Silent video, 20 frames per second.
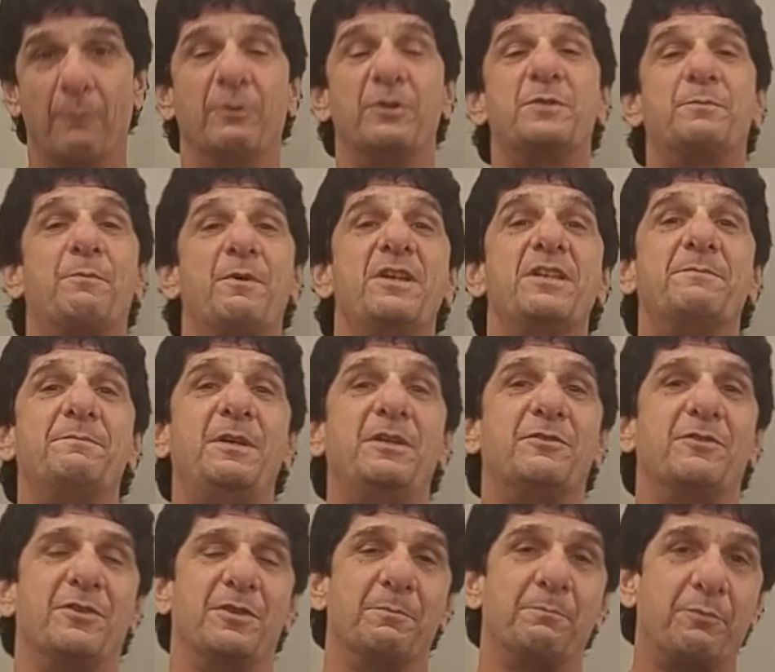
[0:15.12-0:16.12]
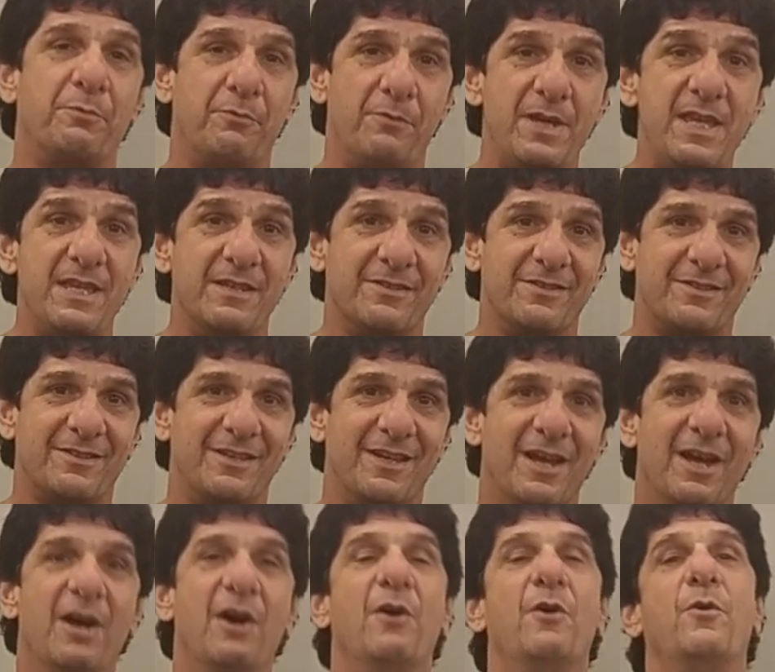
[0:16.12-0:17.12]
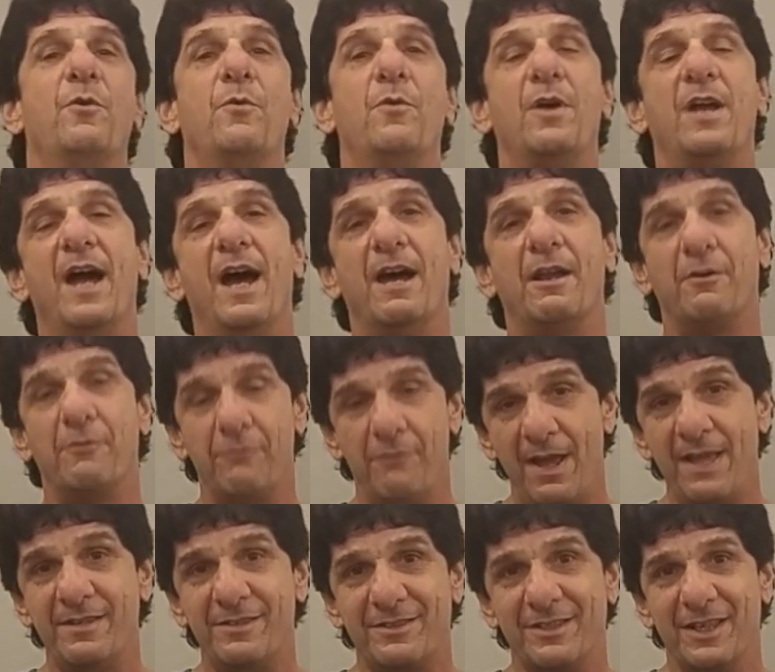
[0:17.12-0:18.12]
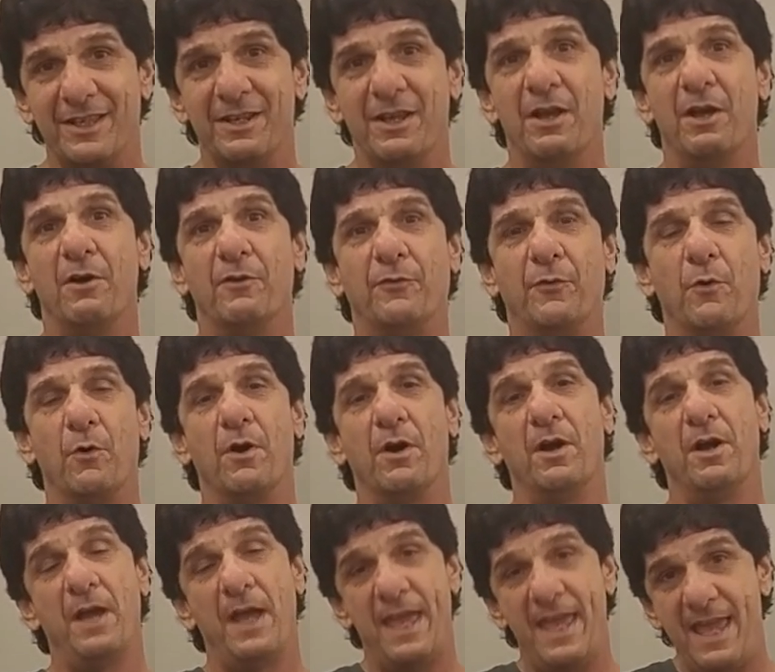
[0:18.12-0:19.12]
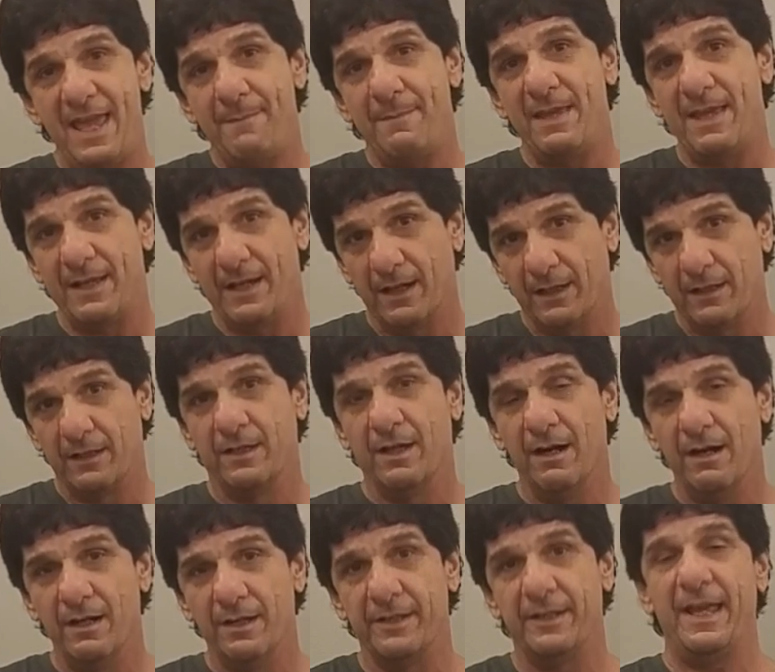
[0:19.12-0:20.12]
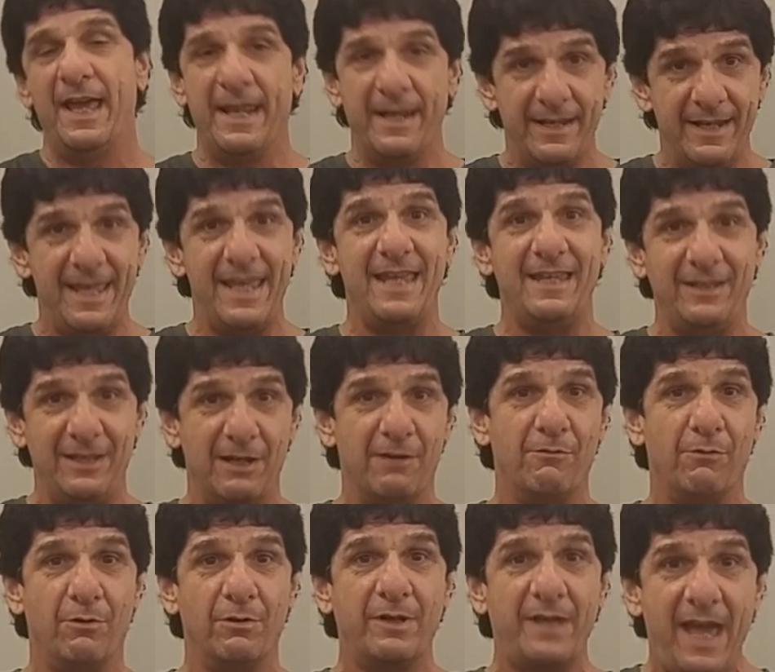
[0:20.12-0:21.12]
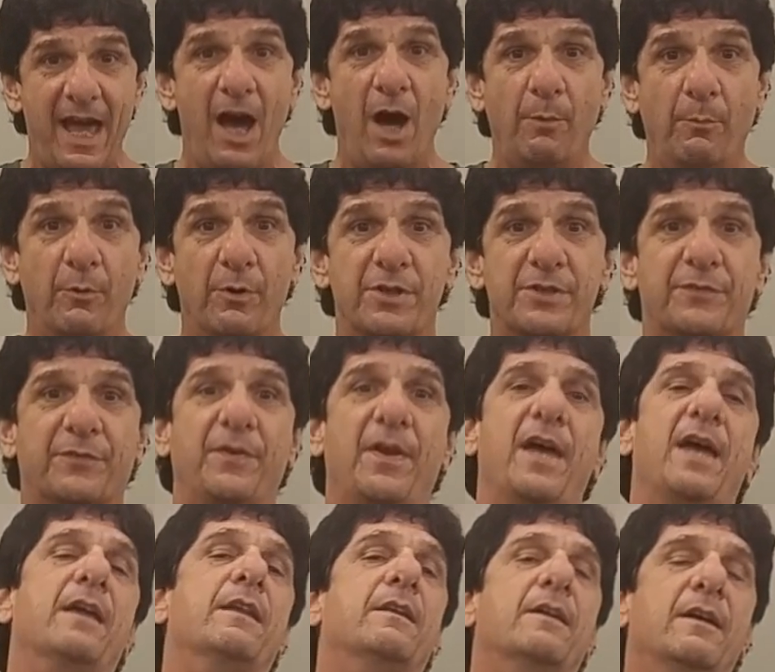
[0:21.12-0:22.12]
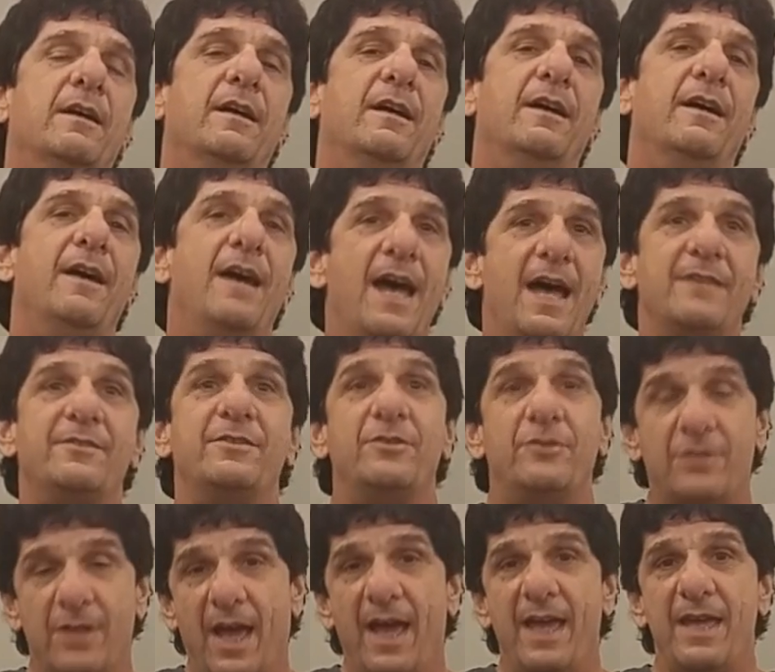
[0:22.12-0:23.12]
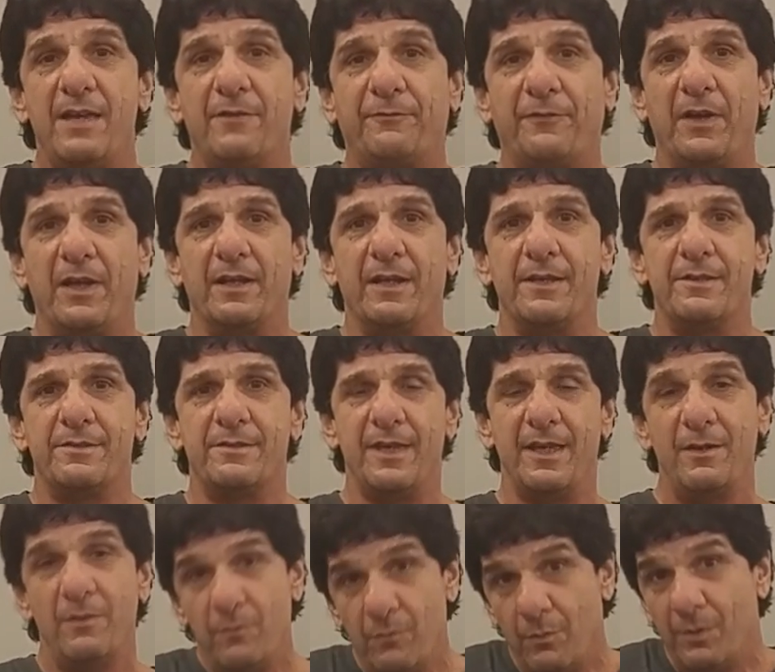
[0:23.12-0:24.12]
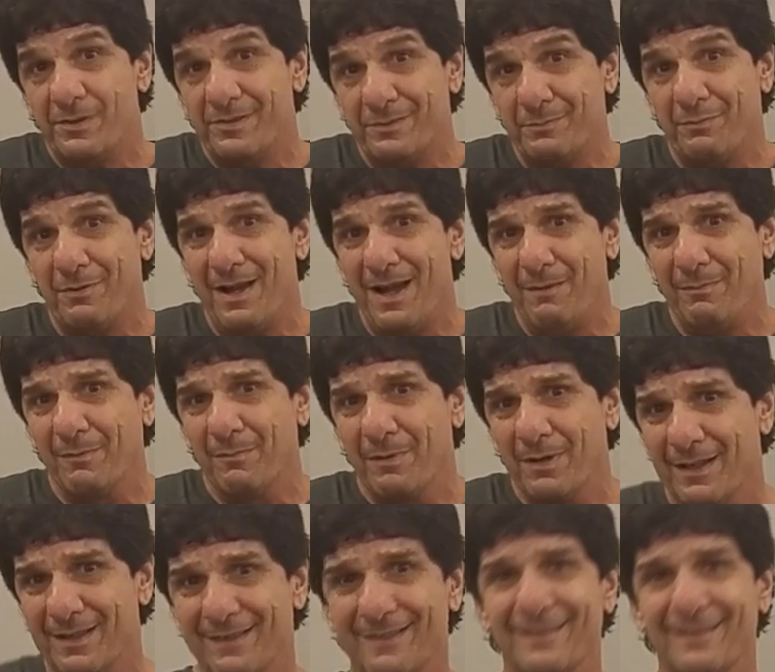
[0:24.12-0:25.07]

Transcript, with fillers: Which brings me to the priest who got arrested for aiming a gun at an eight year old Cowboys fan. As a Giant fan, I say, what's the problem?